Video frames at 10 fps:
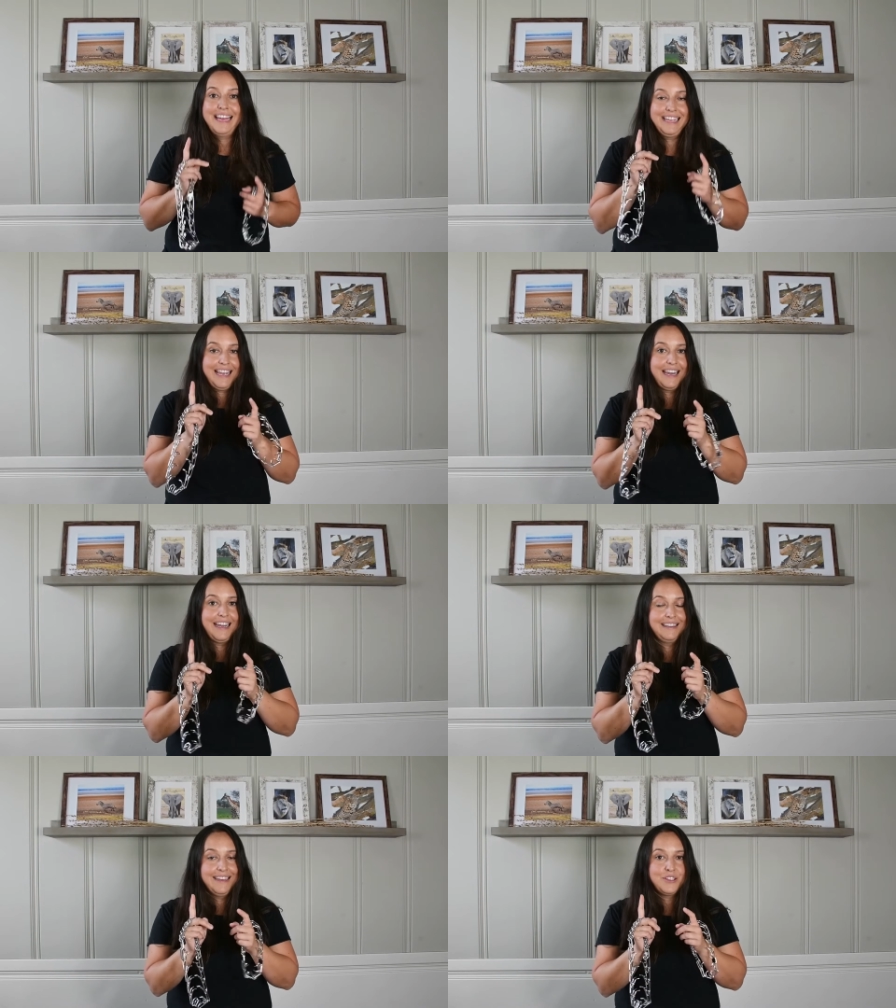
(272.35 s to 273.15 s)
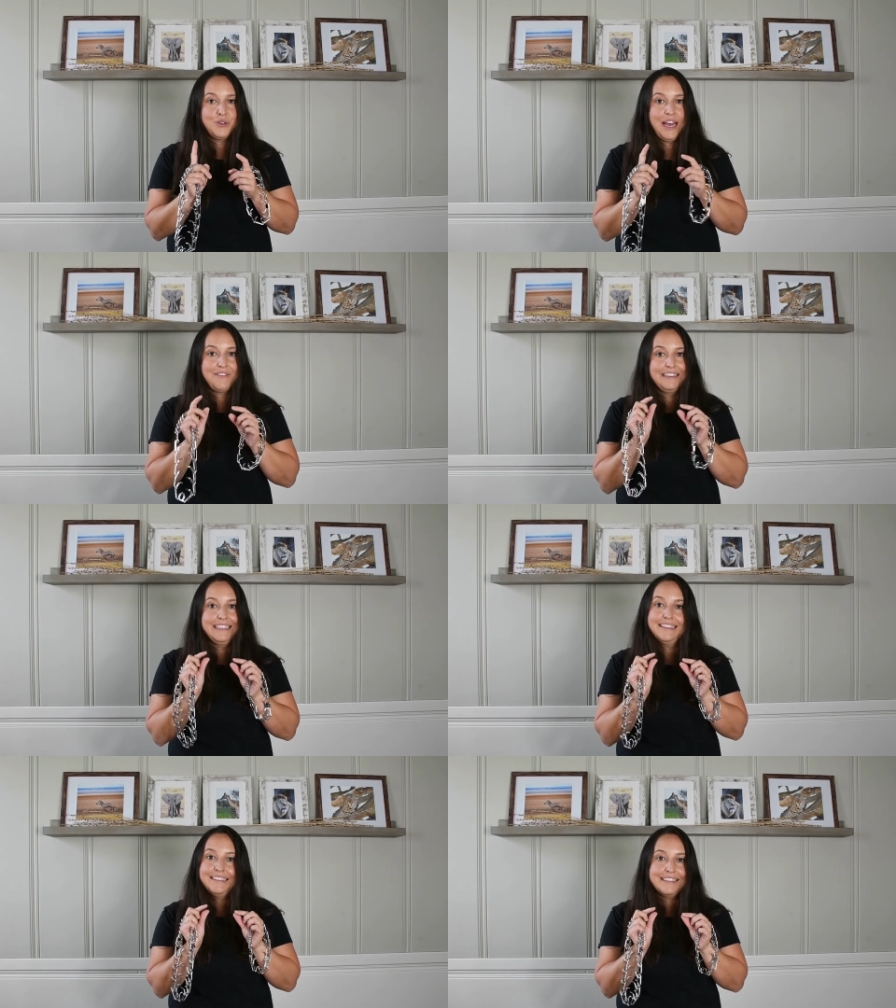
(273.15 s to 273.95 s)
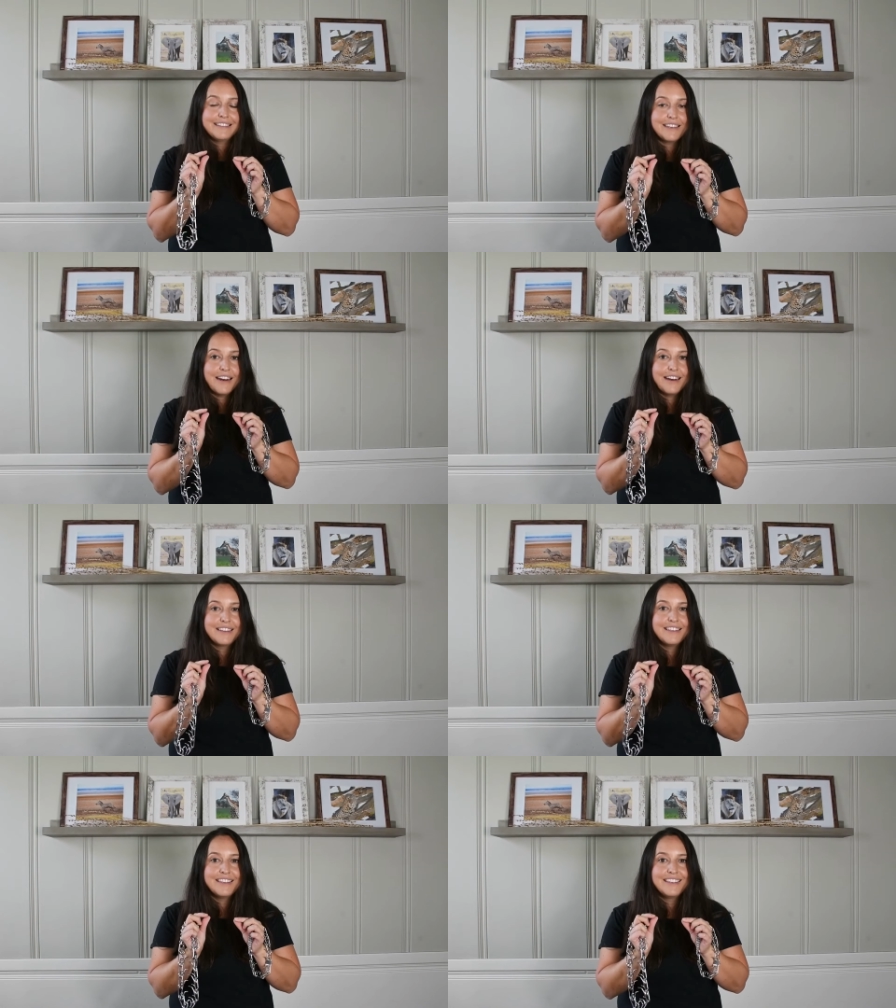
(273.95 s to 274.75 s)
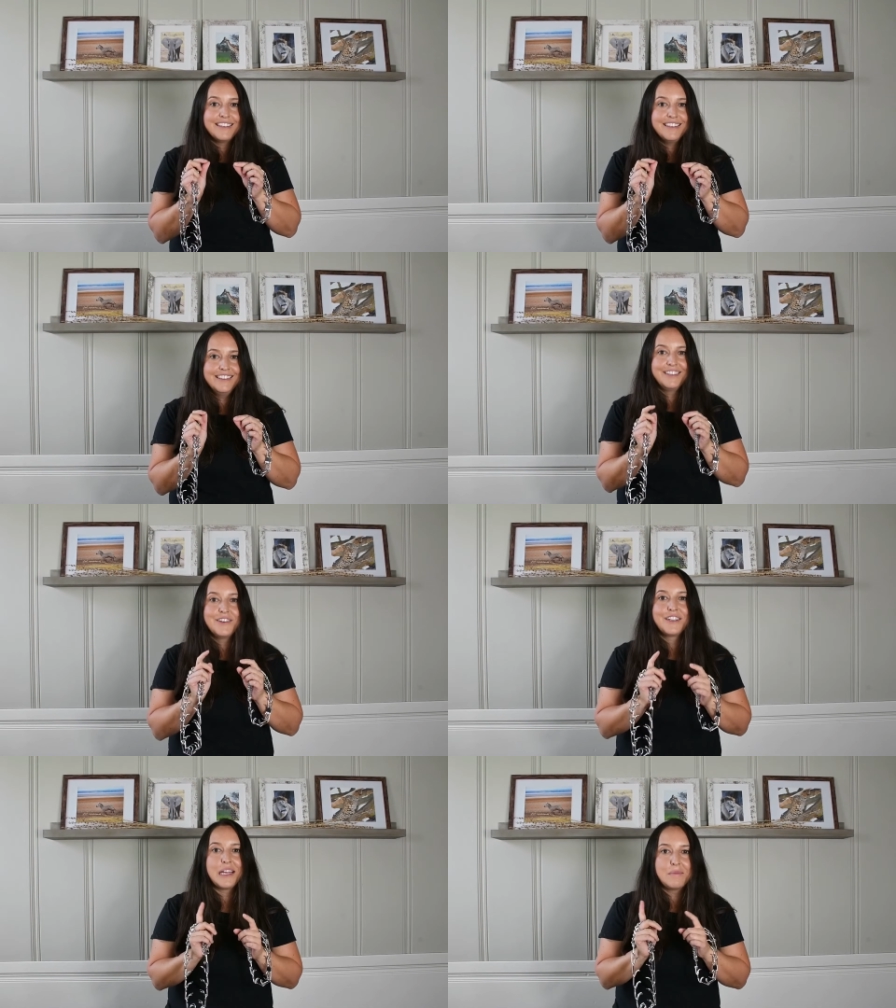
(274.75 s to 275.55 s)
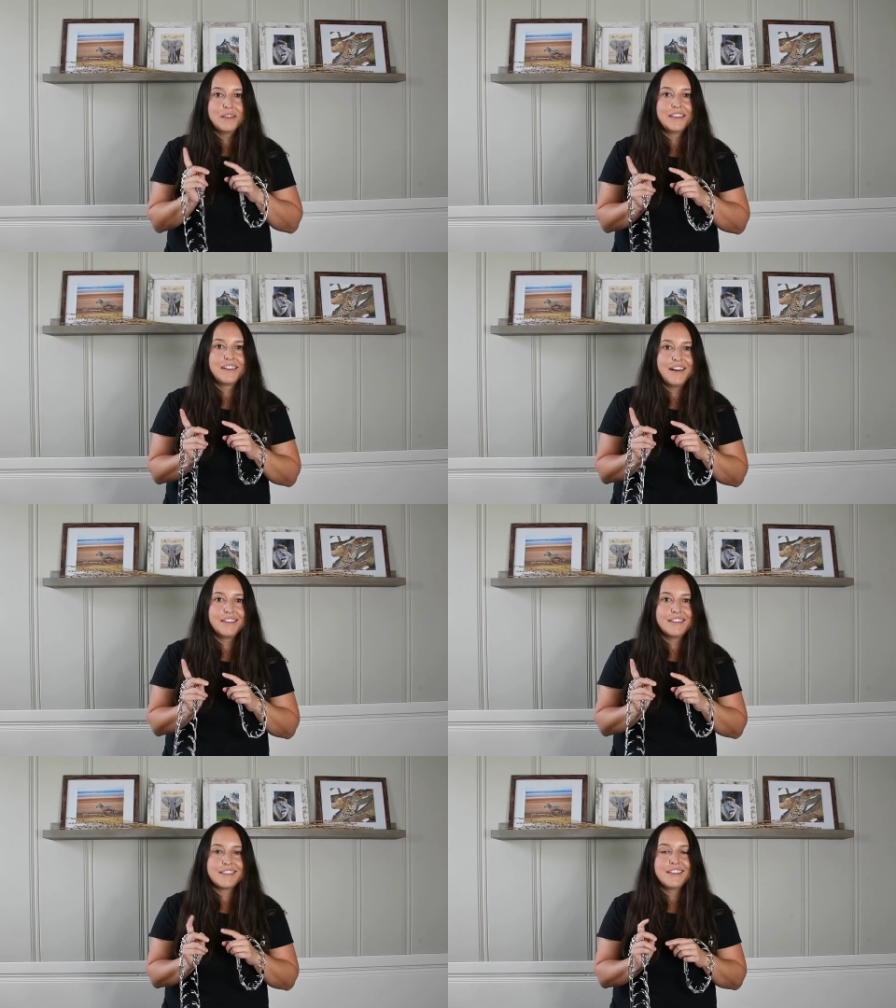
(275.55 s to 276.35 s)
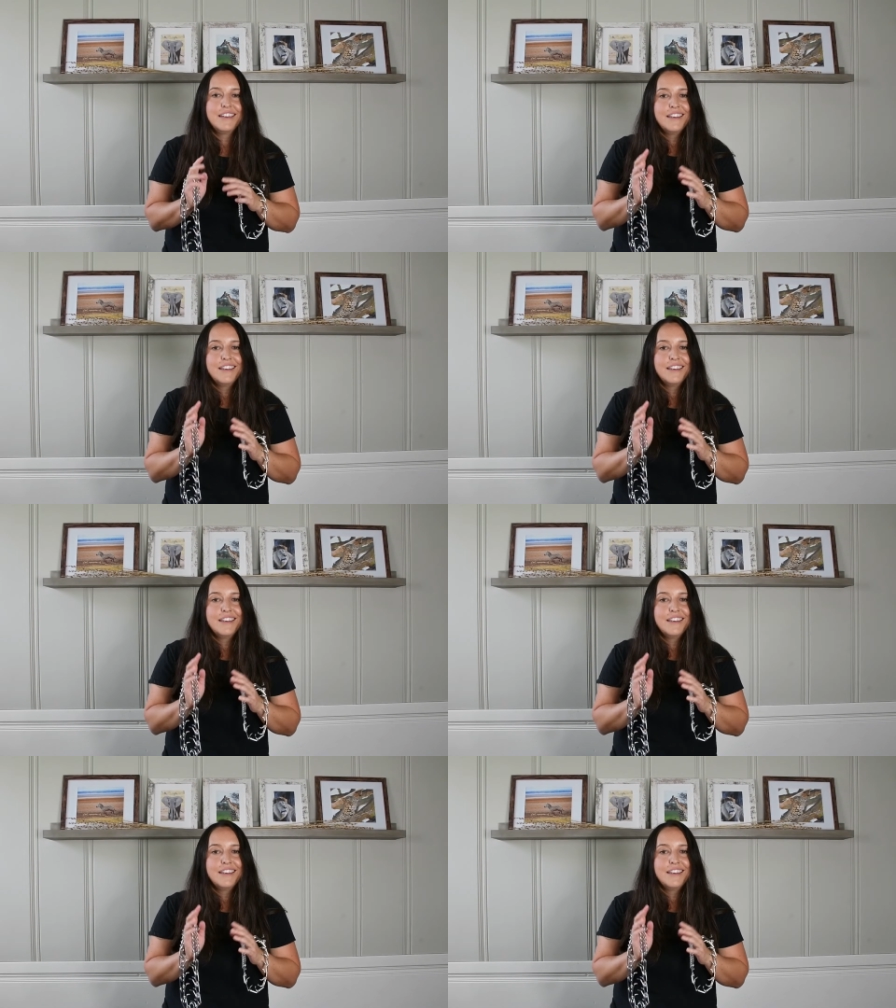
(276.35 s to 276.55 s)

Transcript: Again, unless you have a little dog, you can go to Kimberlin collars